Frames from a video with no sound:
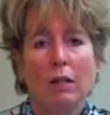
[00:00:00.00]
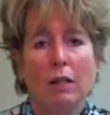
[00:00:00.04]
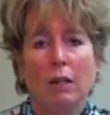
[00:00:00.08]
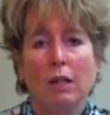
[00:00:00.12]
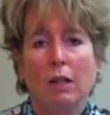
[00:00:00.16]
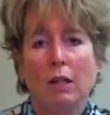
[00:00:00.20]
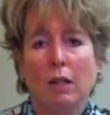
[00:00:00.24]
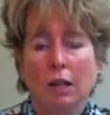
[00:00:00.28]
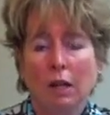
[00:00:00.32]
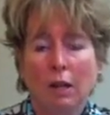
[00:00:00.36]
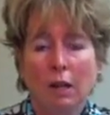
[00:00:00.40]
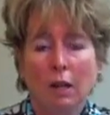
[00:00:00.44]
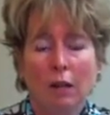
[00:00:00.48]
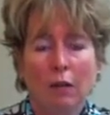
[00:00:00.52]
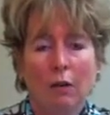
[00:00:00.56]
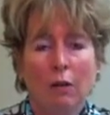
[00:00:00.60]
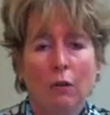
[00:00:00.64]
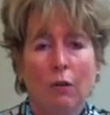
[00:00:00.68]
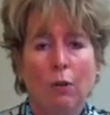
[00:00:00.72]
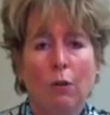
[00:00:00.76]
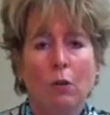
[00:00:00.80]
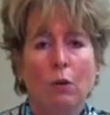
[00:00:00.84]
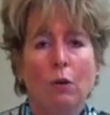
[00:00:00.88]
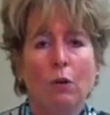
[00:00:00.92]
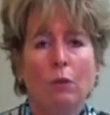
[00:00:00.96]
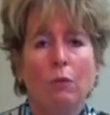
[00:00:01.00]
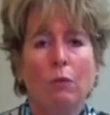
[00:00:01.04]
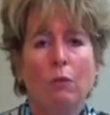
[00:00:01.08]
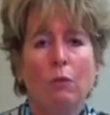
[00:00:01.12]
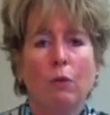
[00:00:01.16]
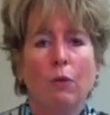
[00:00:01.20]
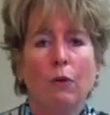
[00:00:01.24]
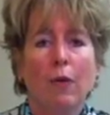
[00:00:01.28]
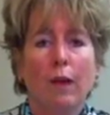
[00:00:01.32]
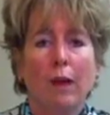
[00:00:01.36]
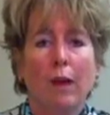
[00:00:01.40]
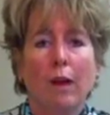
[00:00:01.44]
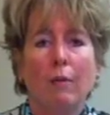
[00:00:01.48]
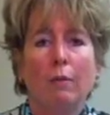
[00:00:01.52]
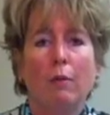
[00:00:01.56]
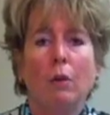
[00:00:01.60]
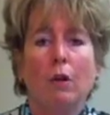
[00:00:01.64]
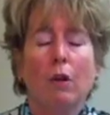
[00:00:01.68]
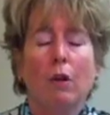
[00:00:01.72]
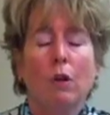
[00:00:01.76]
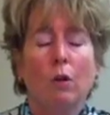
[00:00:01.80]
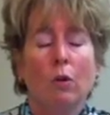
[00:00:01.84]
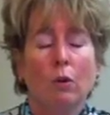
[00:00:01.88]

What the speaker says: in a forum for them,